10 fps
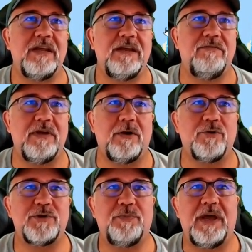Vigo,
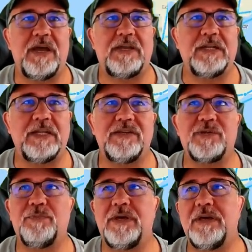Spain,
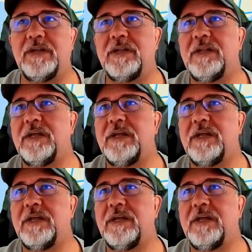Lisbon,